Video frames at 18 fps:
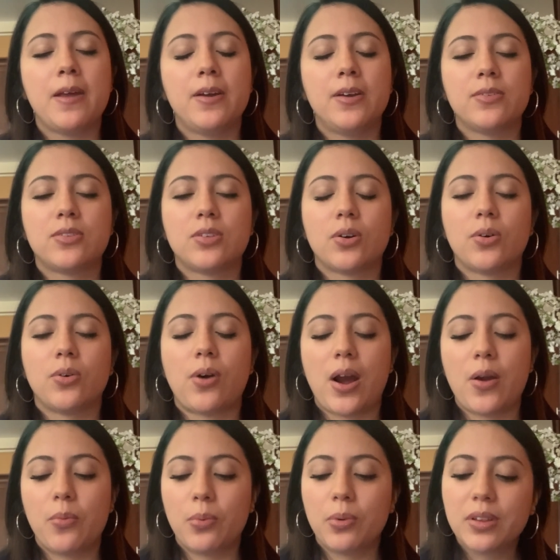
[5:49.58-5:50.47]
So
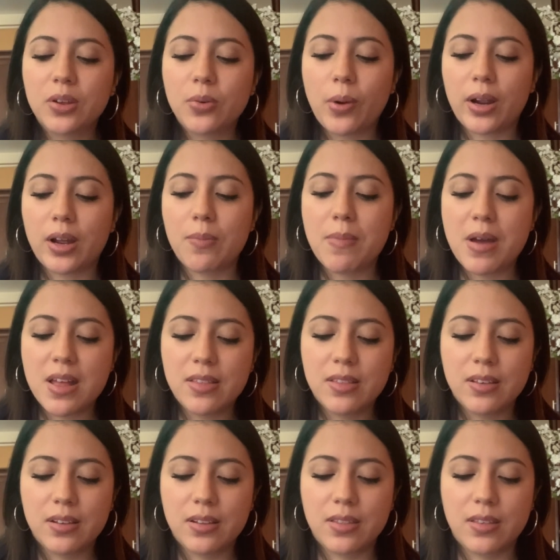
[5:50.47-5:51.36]
I really
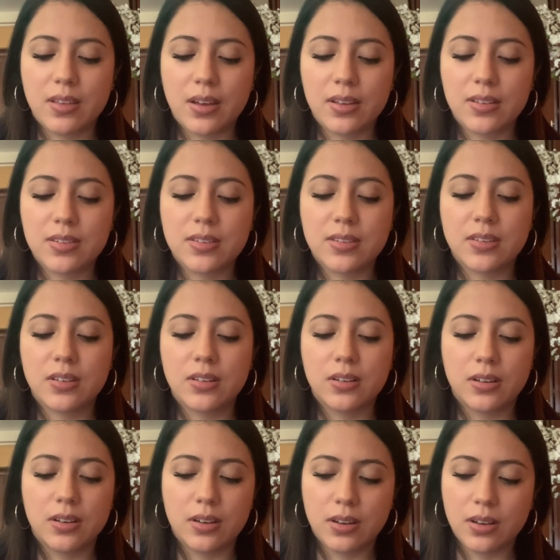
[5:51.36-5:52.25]
recommend this
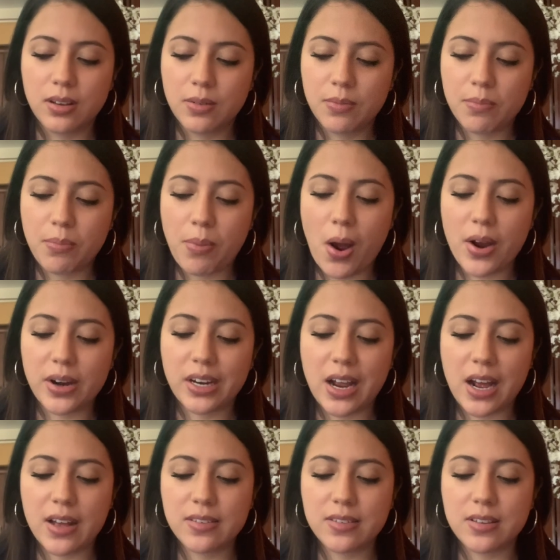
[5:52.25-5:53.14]

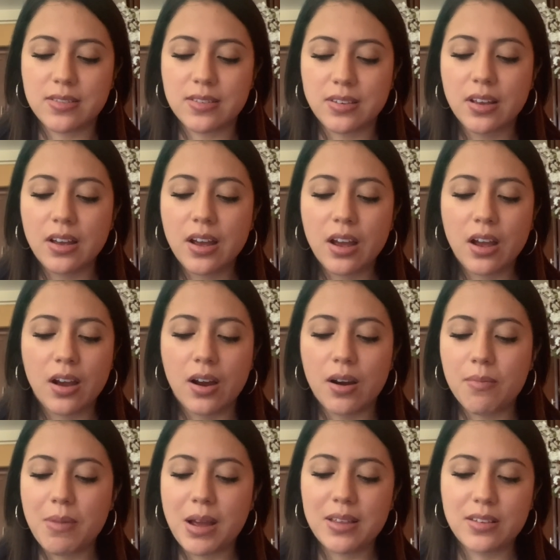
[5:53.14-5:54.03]
podcast. It's
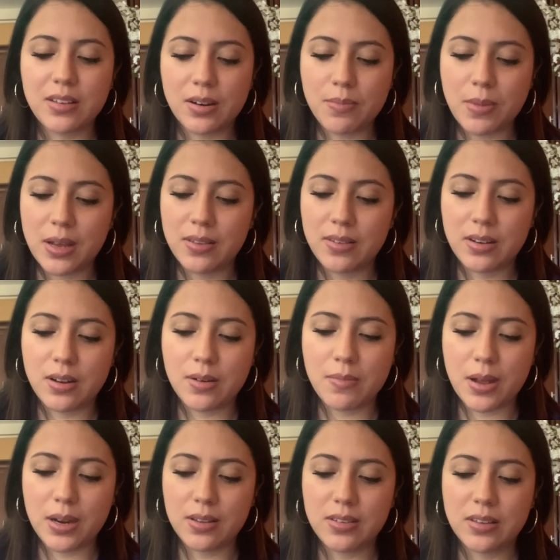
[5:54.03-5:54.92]
amazing, amazing,
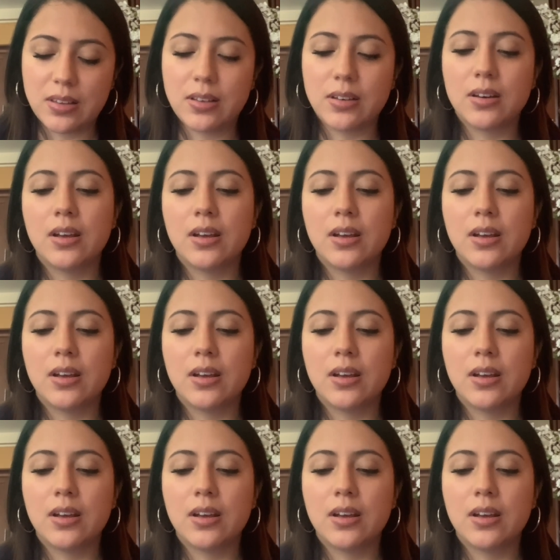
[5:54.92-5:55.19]
amazing.